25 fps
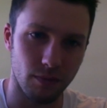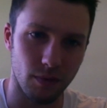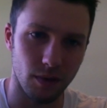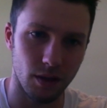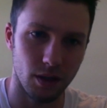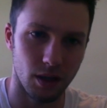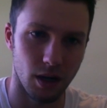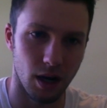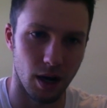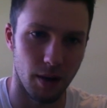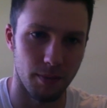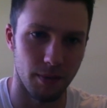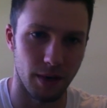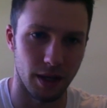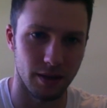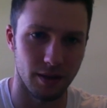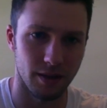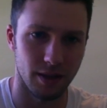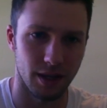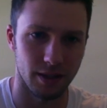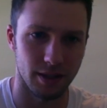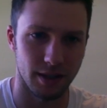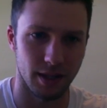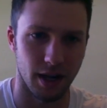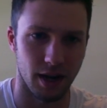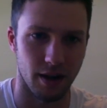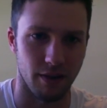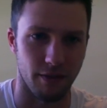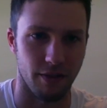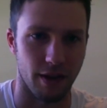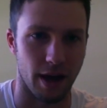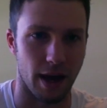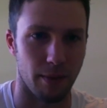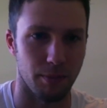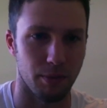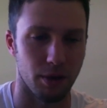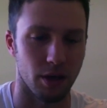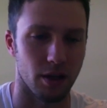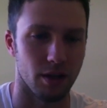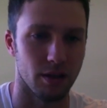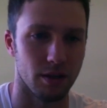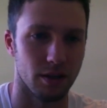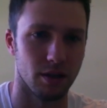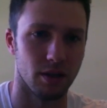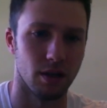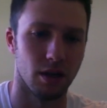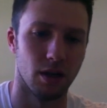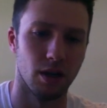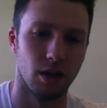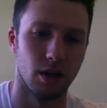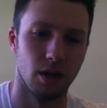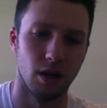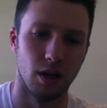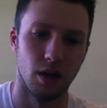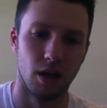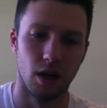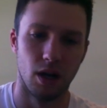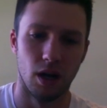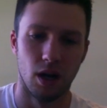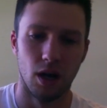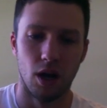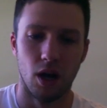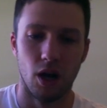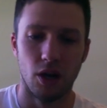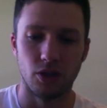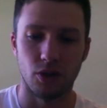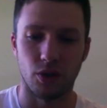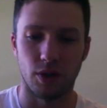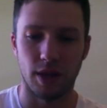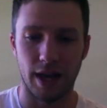that's kind of that piece. So